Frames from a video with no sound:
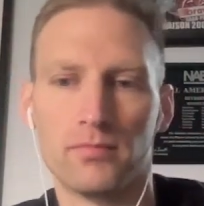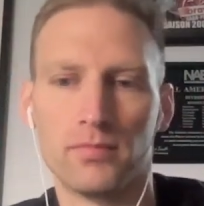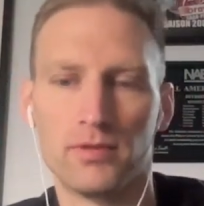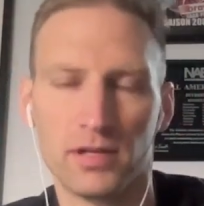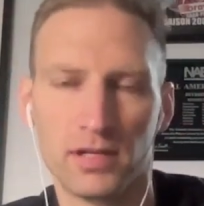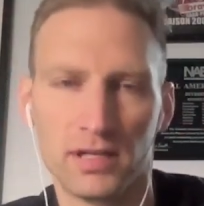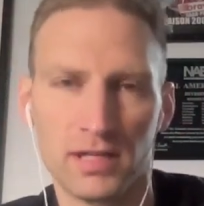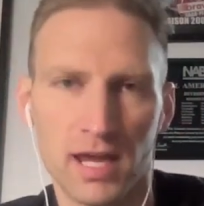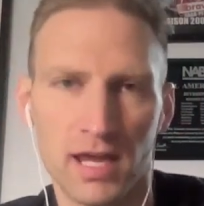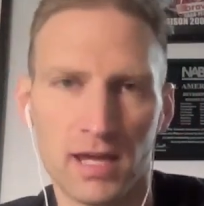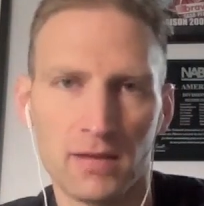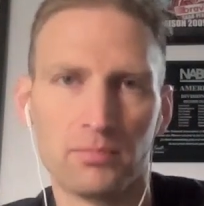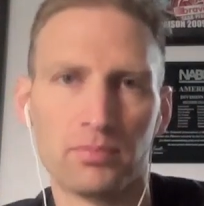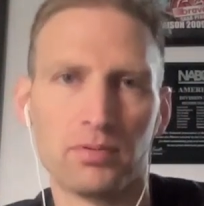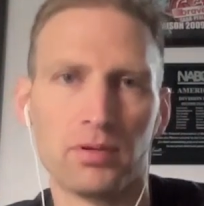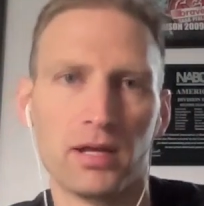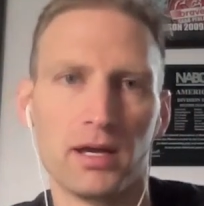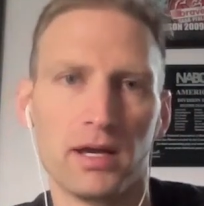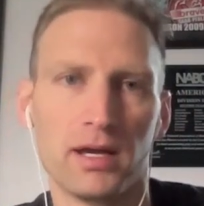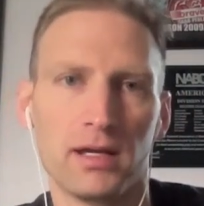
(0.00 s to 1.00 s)
the
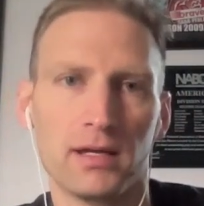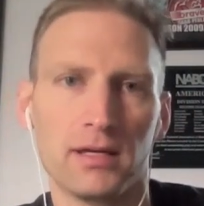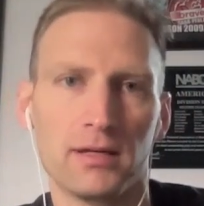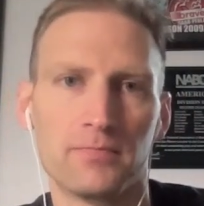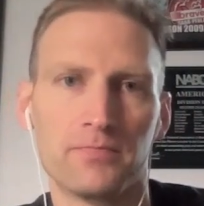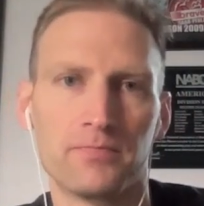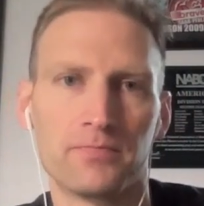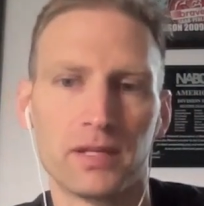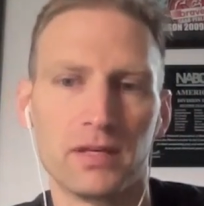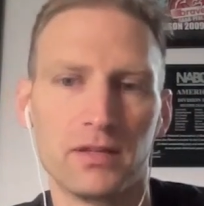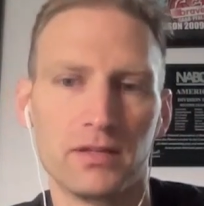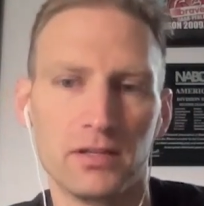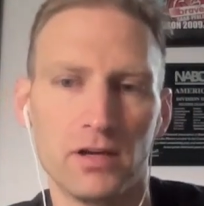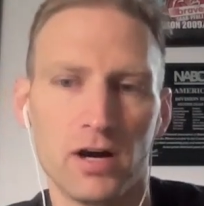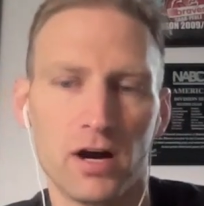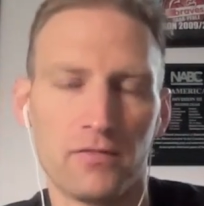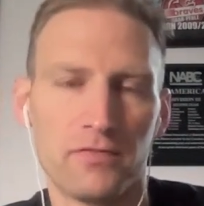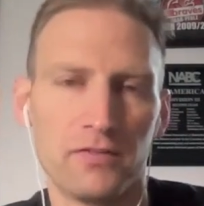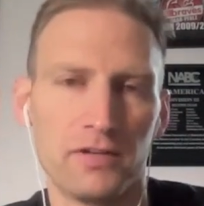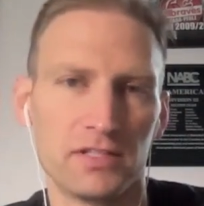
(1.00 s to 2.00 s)
gameplay and the
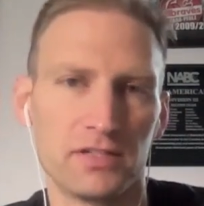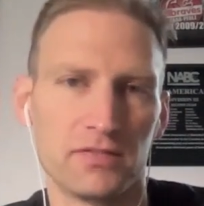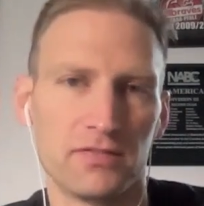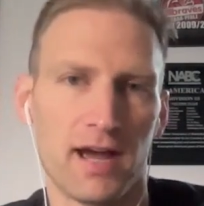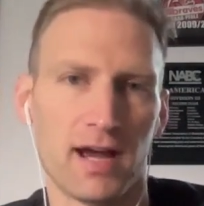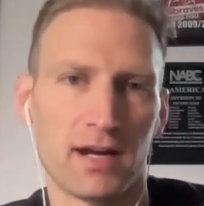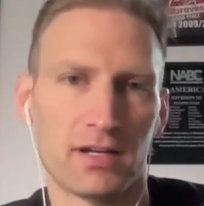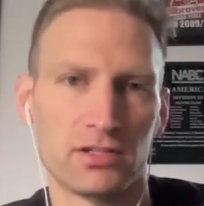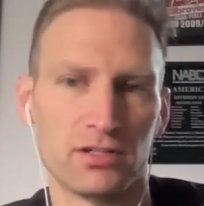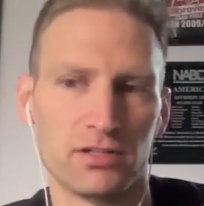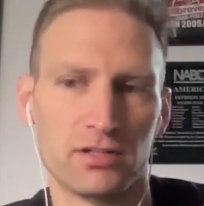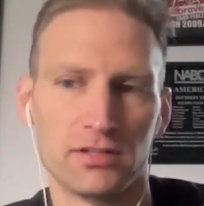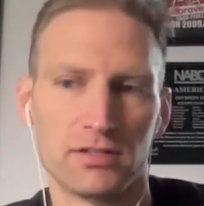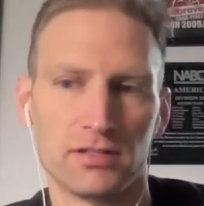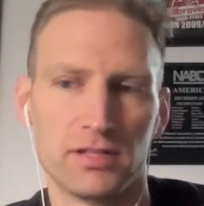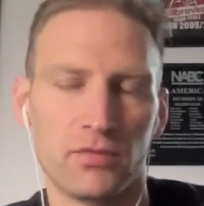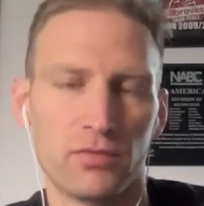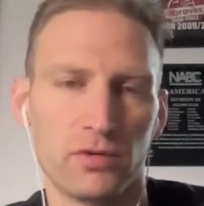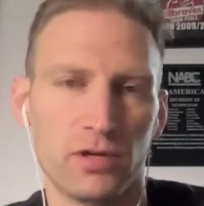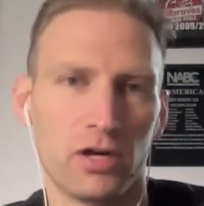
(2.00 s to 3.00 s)
offensive actions
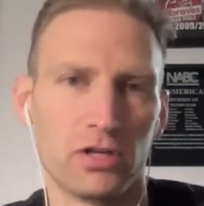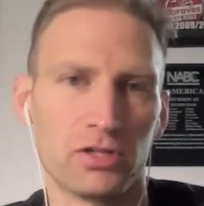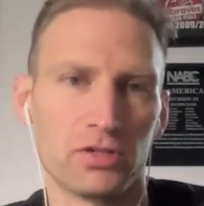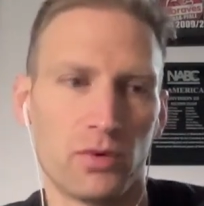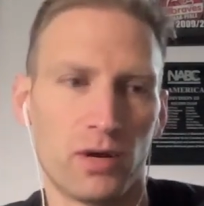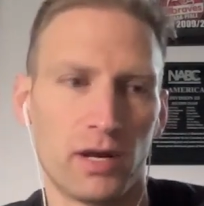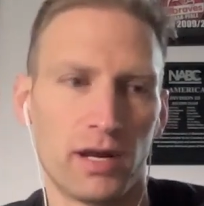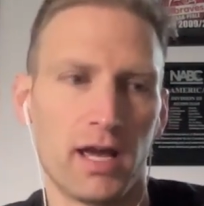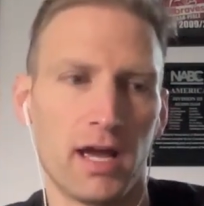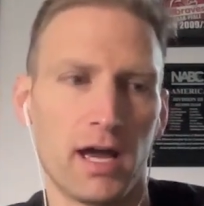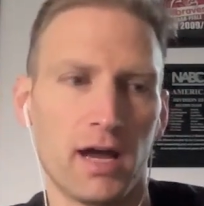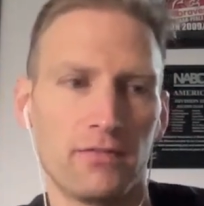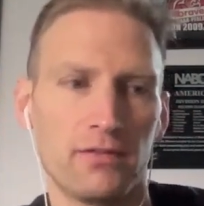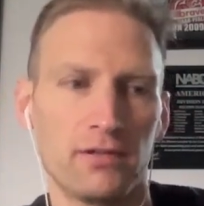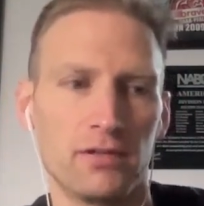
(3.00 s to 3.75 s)
that we also want to have